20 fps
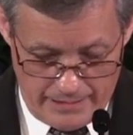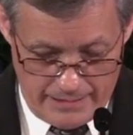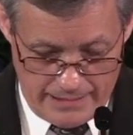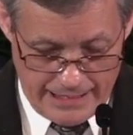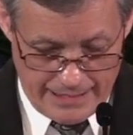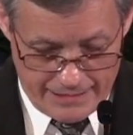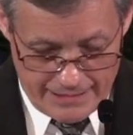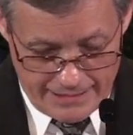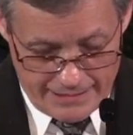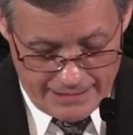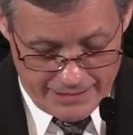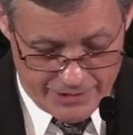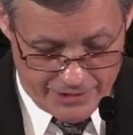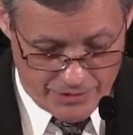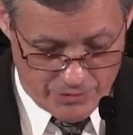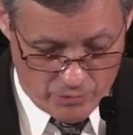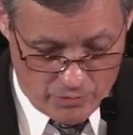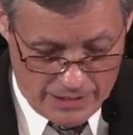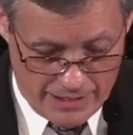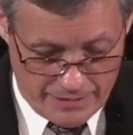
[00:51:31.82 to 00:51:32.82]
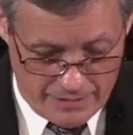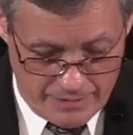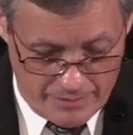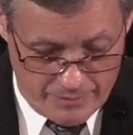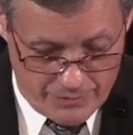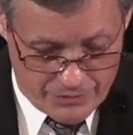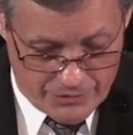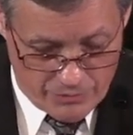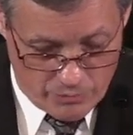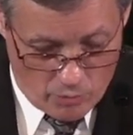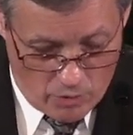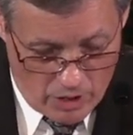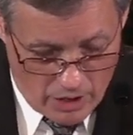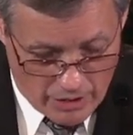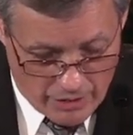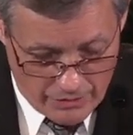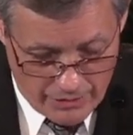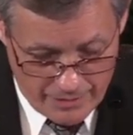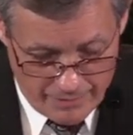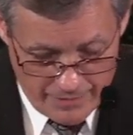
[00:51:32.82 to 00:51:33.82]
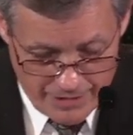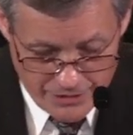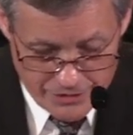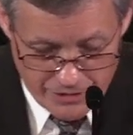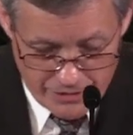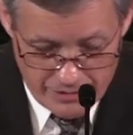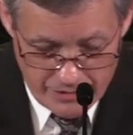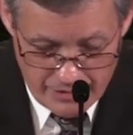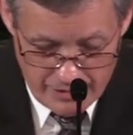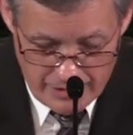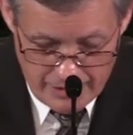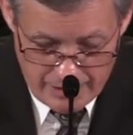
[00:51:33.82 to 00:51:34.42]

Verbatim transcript: And then this is what Mr. Walker had mentioned.